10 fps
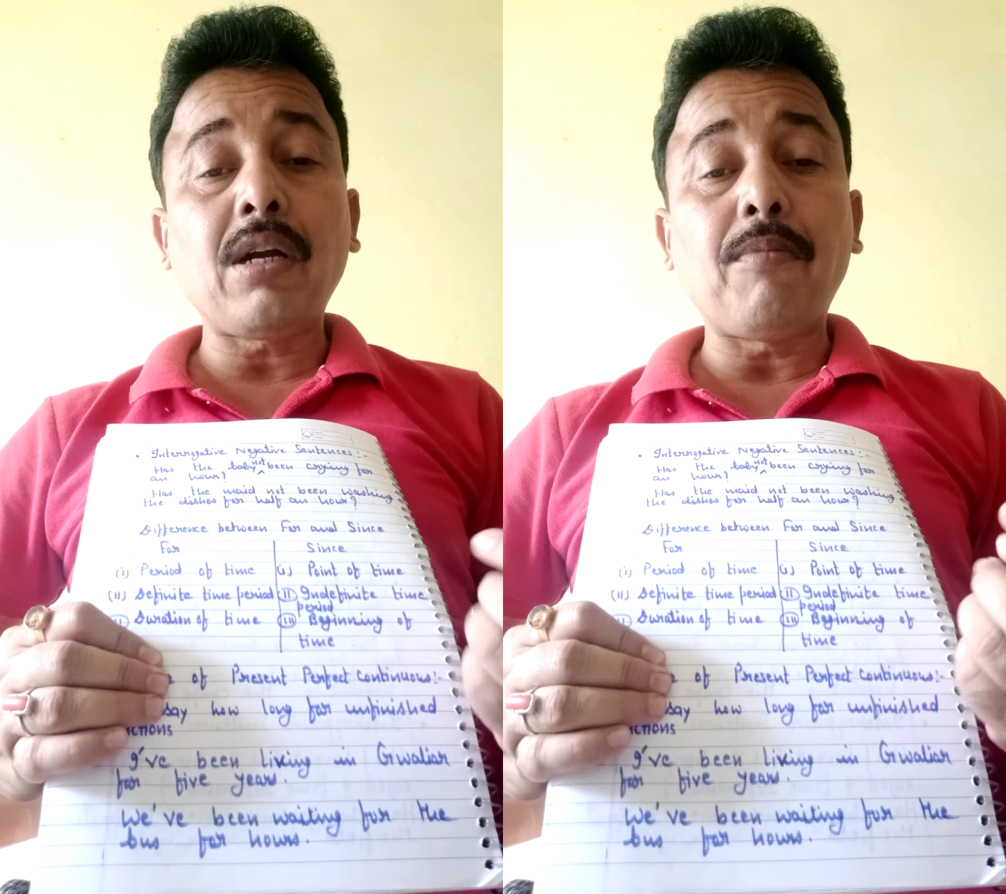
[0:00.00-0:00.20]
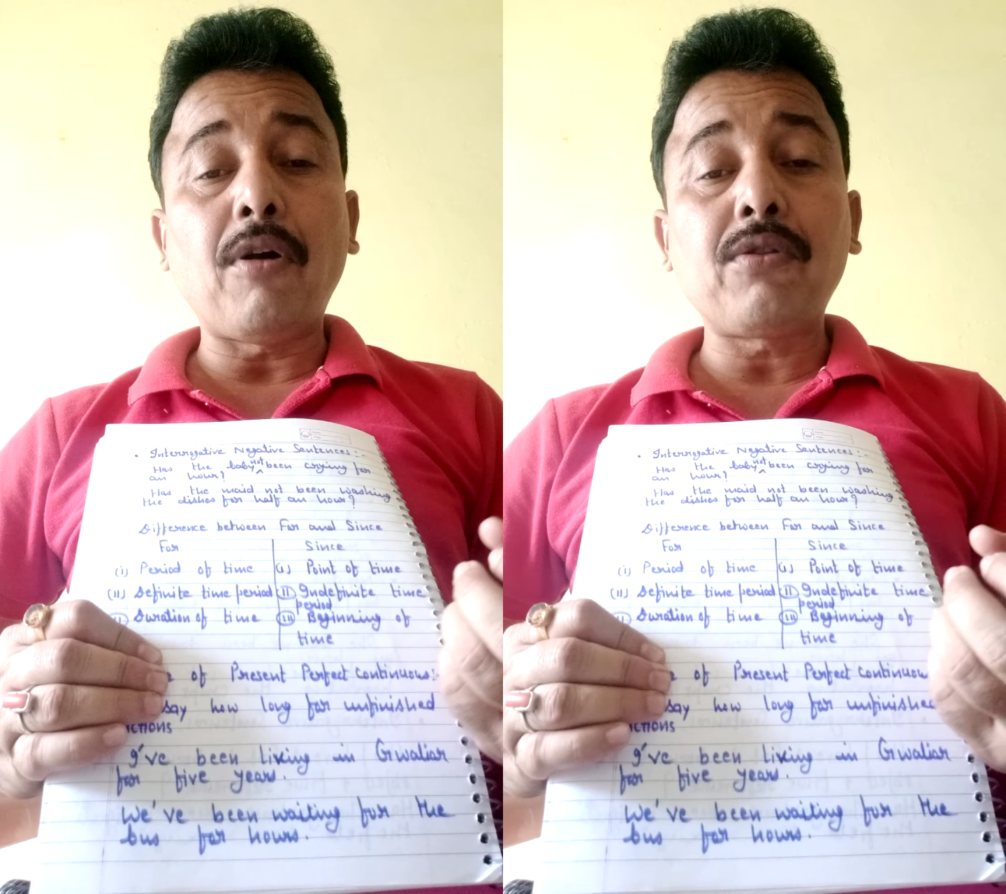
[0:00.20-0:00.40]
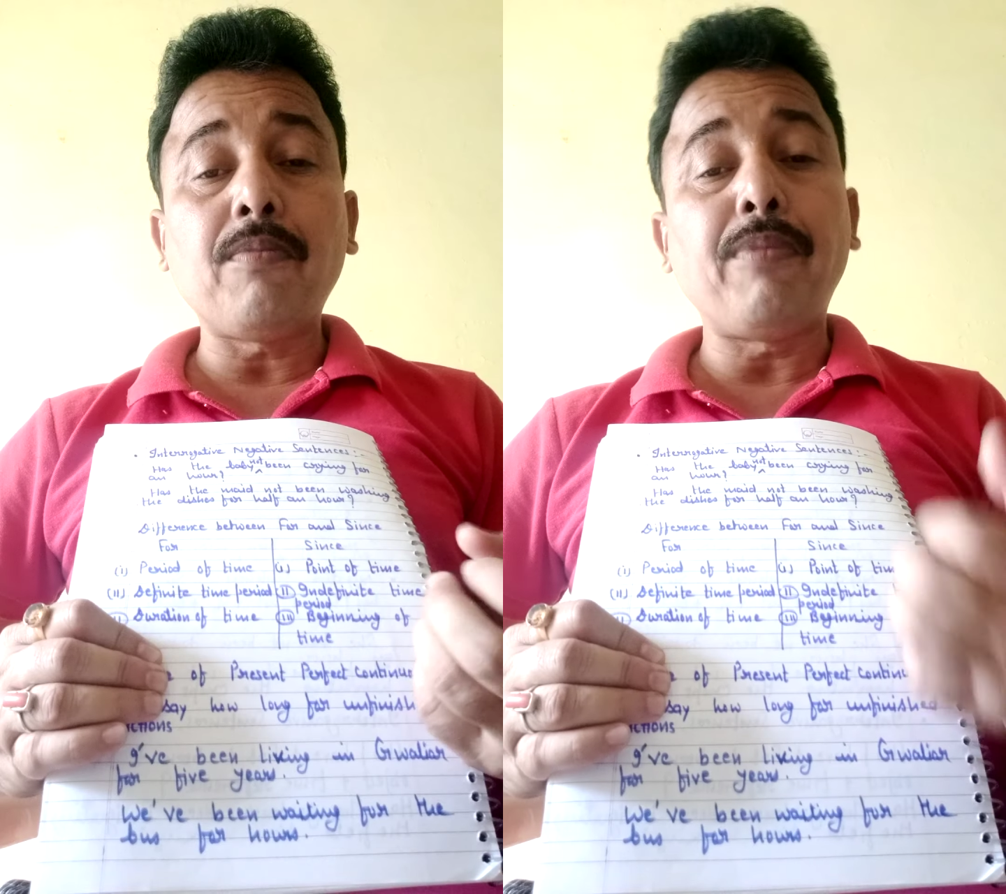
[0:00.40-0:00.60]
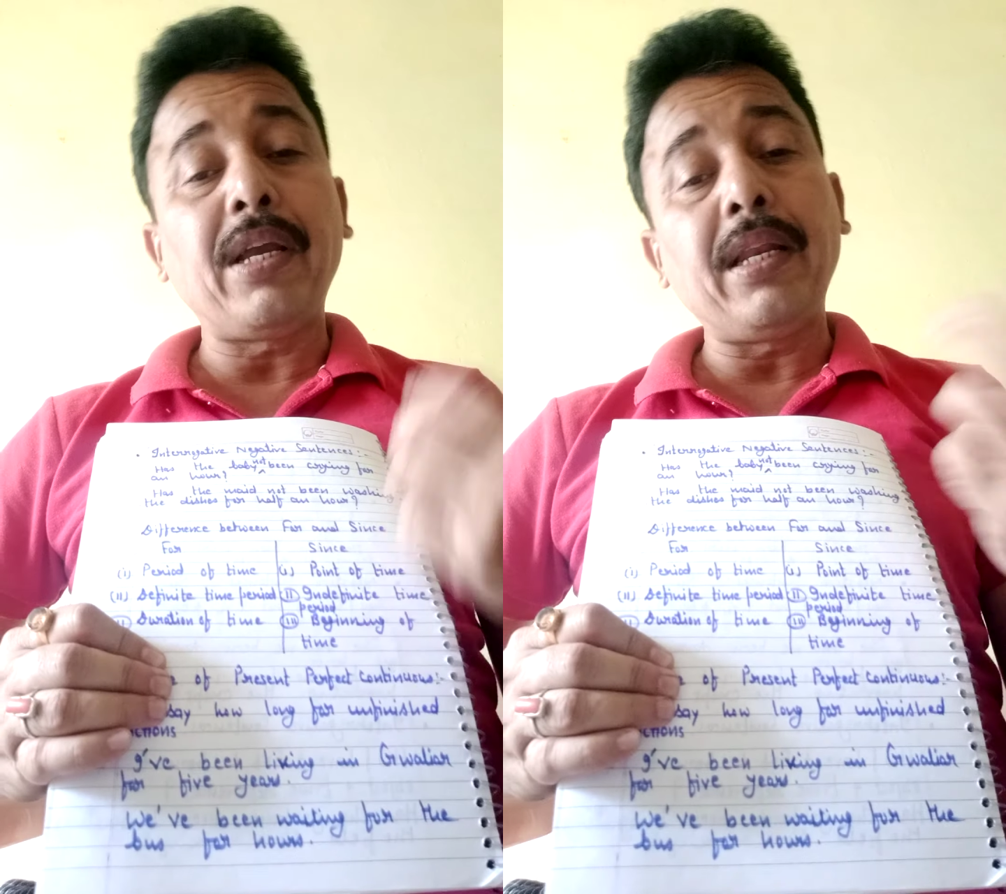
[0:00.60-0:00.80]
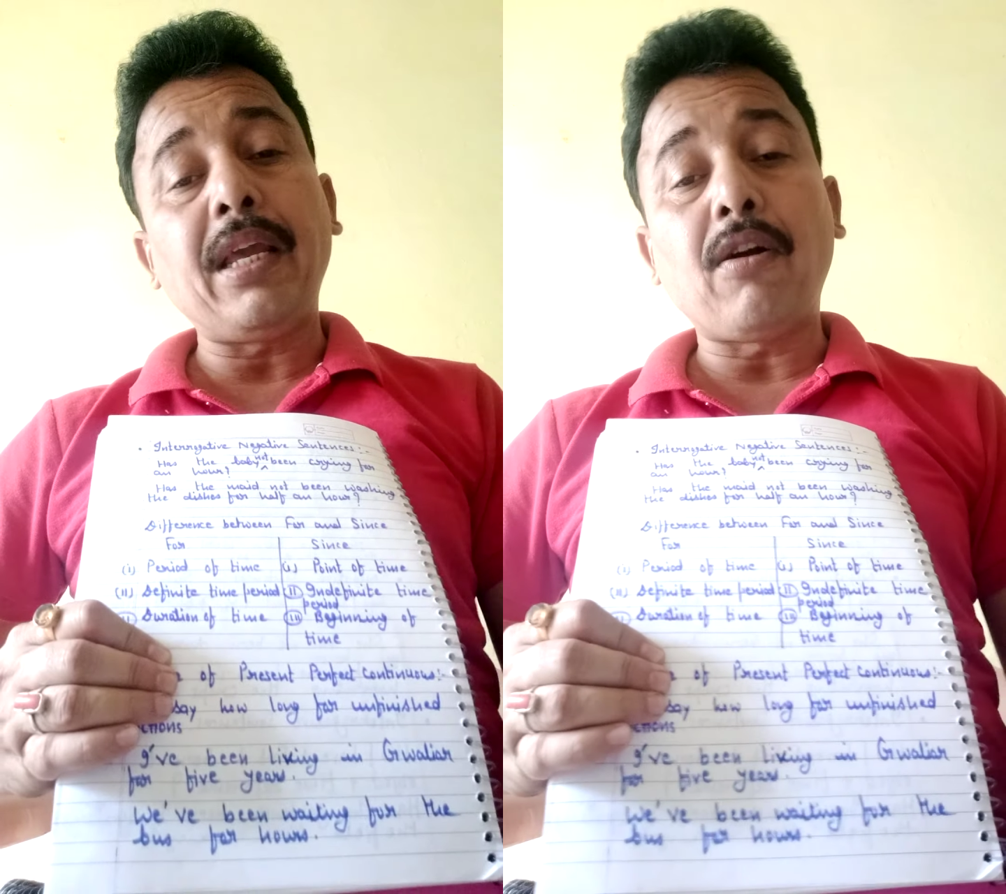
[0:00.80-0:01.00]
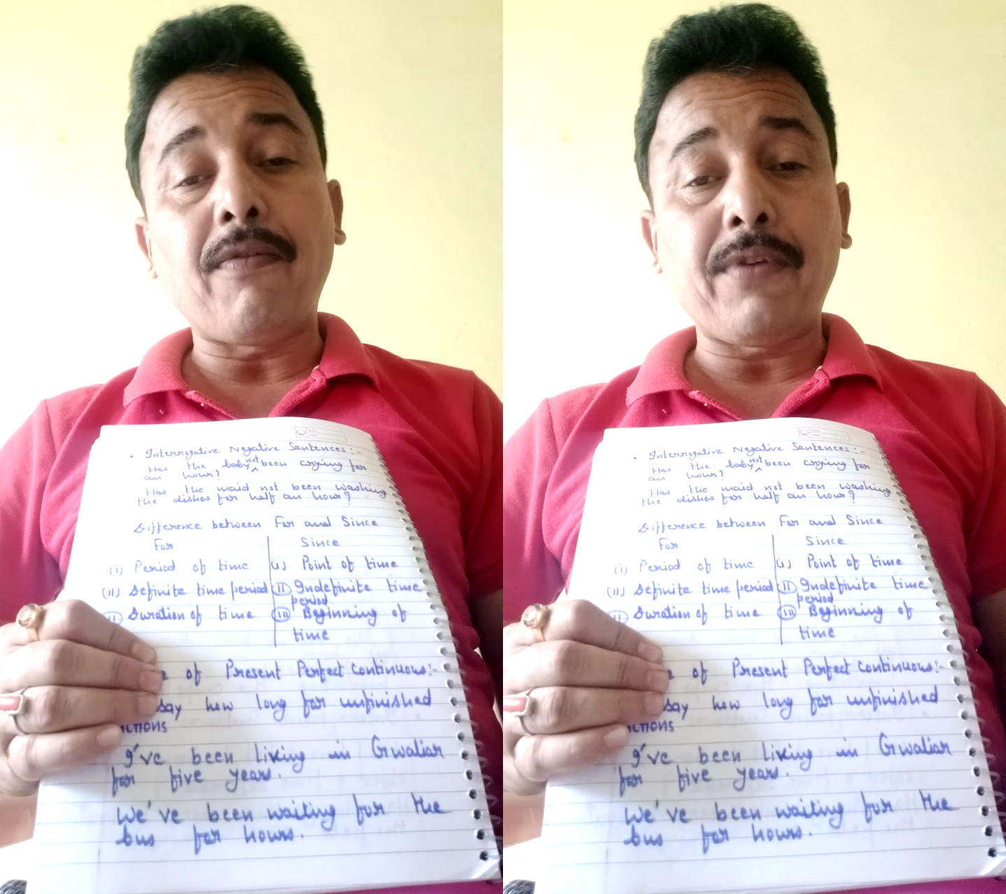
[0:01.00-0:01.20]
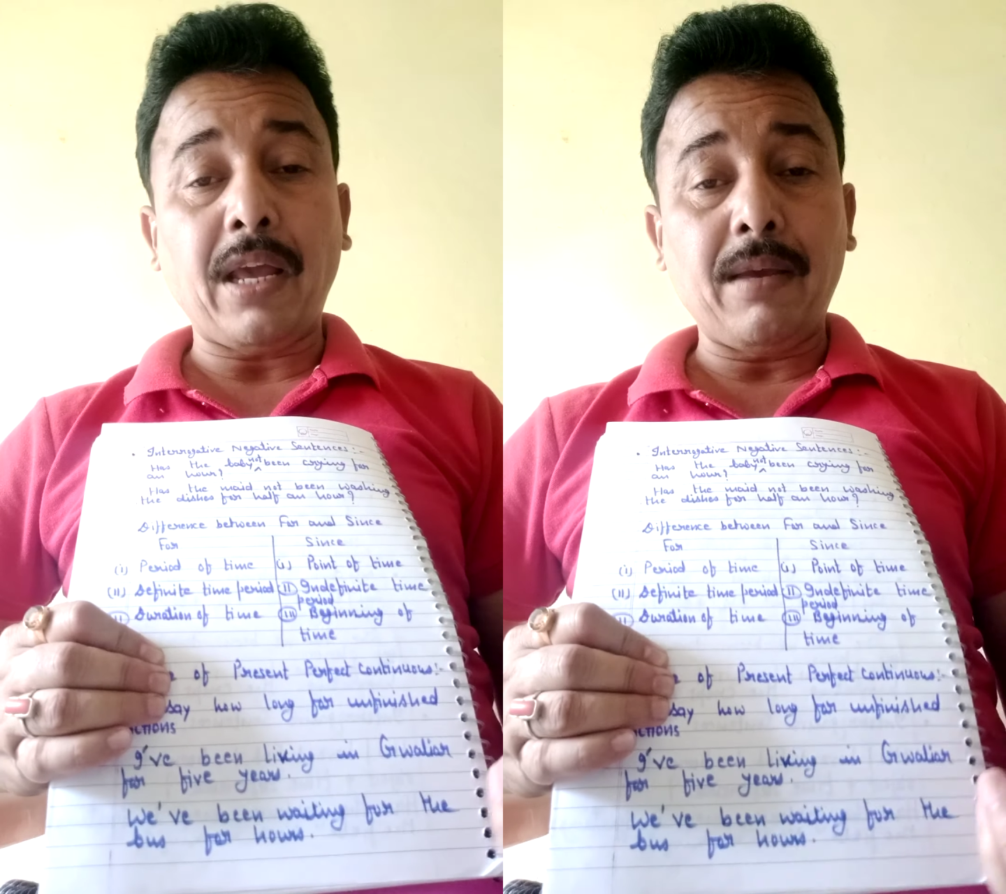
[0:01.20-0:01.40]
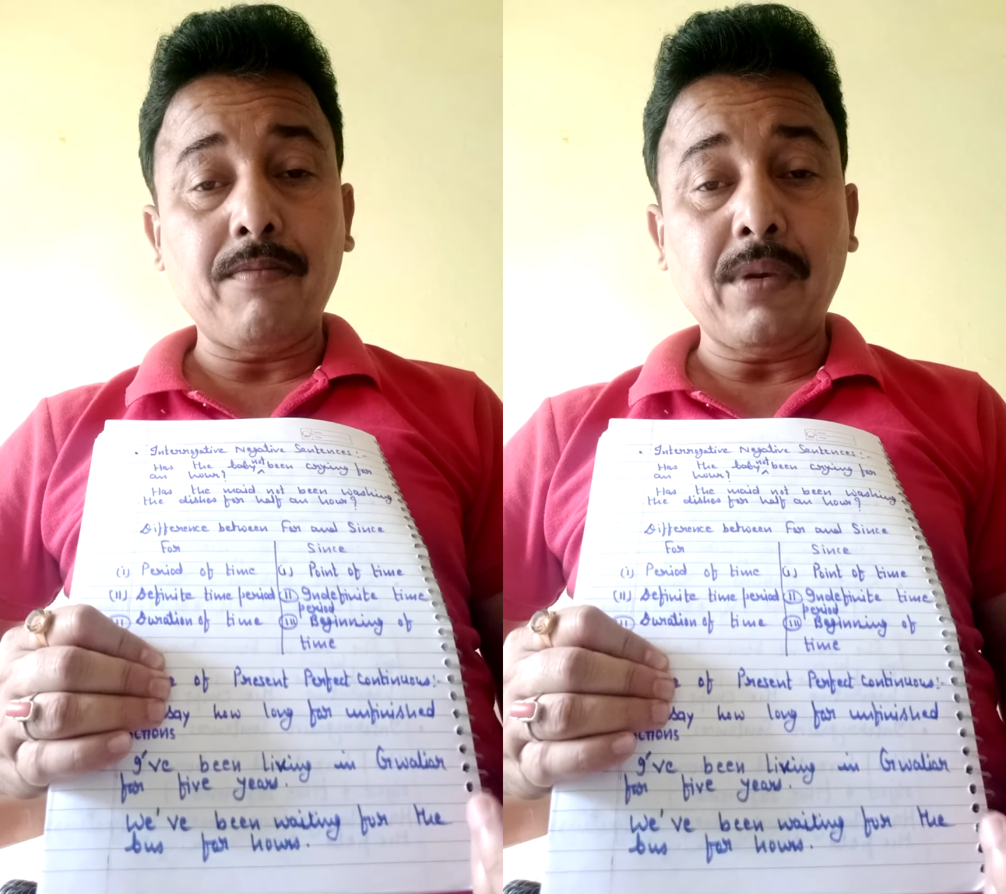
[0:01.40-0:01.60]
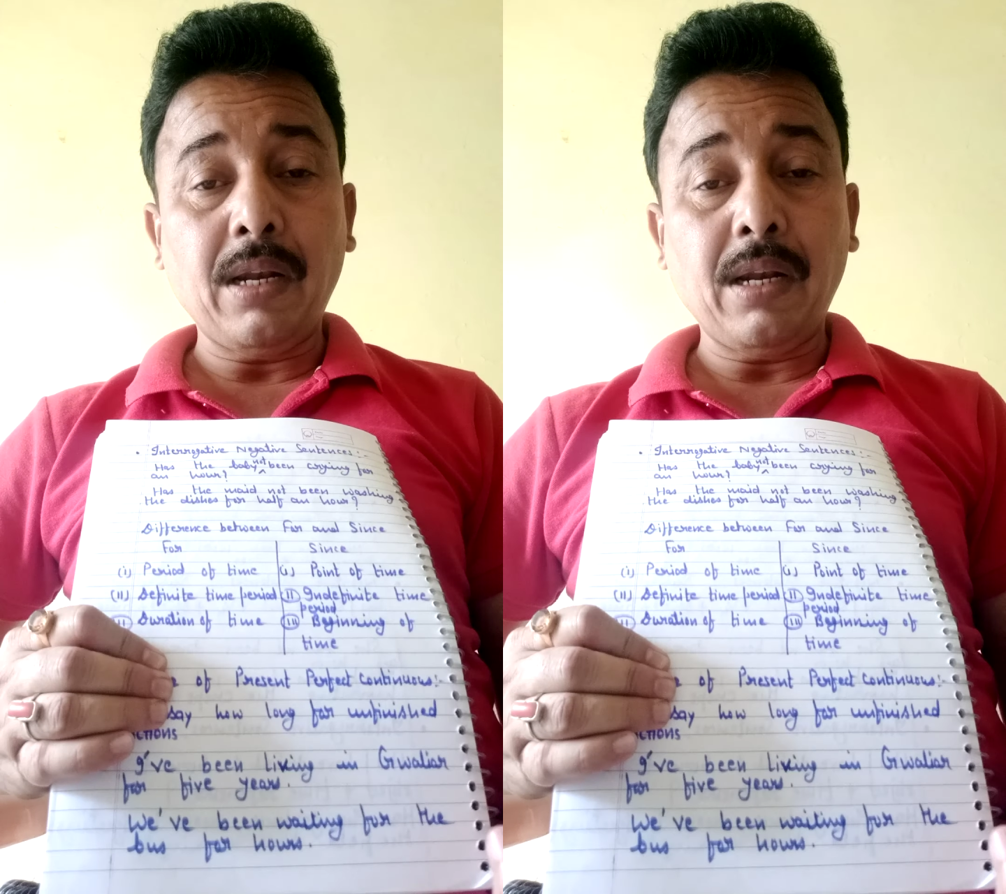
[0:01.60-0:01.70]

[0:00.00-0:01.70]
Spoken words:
about the beginning of time.